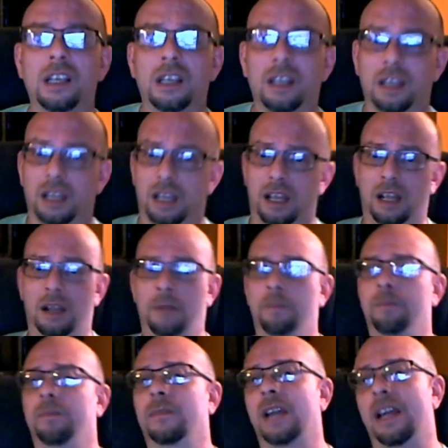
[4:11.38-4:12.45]
Um,
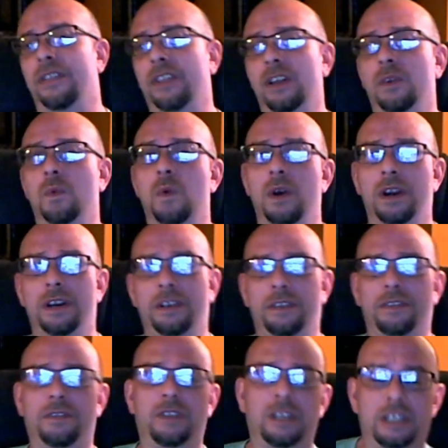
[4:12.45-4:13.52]
I think one
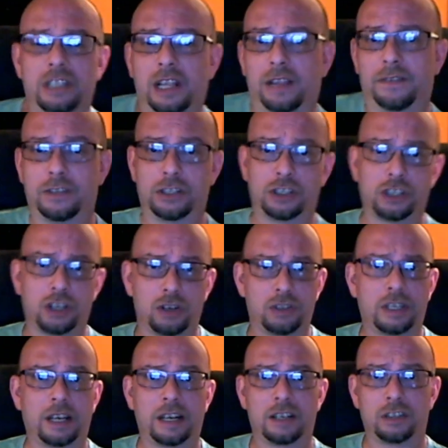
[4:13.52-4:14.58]
of the television shows
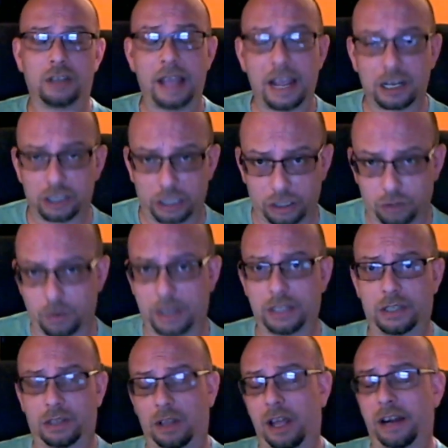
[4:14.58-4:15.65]
that actually addressed
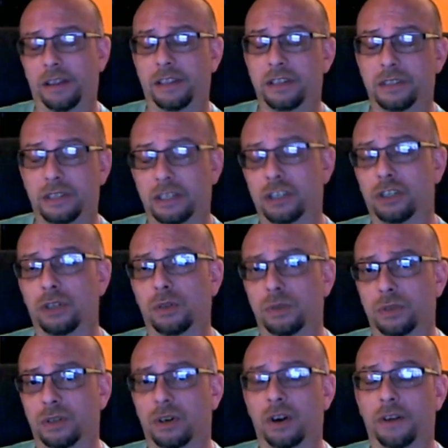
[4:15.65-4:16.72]
a lot of these issues
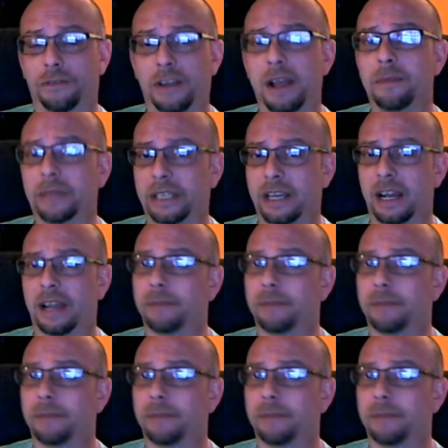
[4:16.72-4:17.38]
are Family Guy,